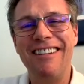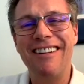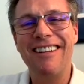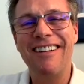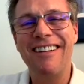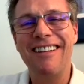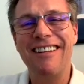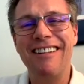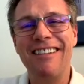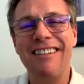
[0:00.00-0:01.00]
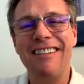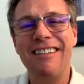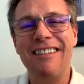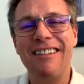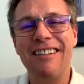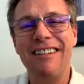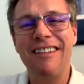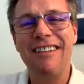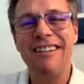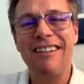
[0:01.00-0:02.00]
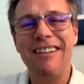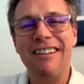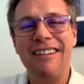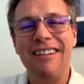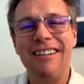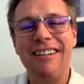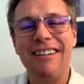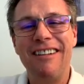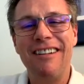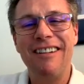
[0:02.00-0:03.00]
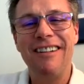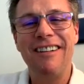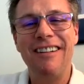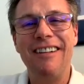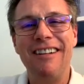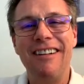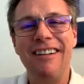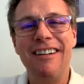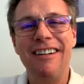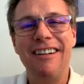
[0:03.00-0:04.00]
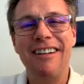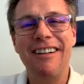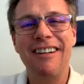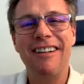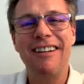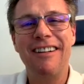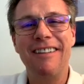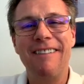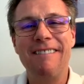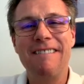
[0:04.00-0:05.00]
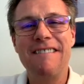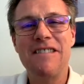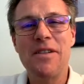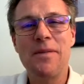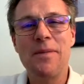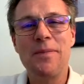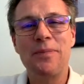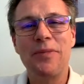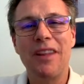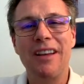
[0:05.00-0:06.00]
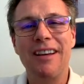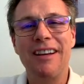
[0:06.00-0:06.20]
(silent)